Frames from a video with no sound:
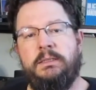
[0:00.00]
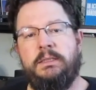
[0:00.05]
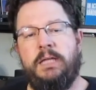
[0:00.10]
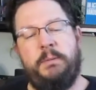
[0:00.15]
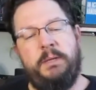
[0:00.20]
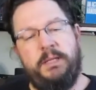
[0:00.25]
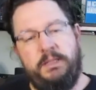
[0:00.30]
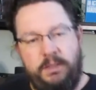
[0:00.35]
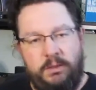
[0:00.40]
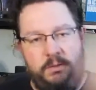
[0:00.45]
I
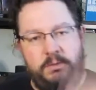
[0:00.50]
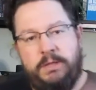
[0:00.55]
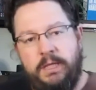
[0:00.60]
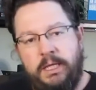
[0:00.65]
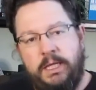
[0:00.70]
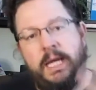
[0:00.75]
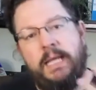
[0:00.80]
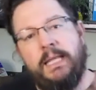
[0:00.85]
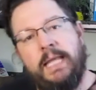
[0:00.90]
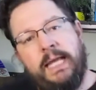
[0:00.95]
mean, do you
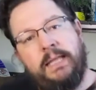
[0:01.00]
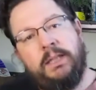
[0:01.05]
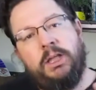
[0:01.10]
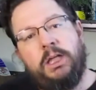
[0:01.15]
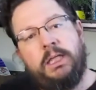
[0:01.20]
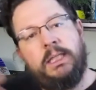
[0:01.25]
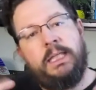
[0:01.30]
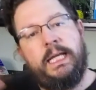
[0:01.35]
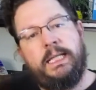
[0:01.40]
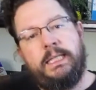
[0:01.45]
think I like
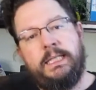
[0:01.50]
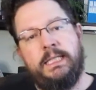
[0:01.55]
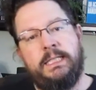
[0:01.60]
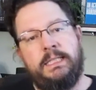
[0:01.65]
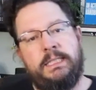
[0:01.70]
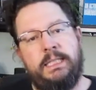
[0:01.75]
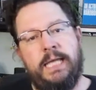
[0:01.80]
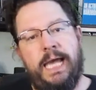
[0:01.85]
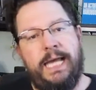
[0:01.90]
looking like this?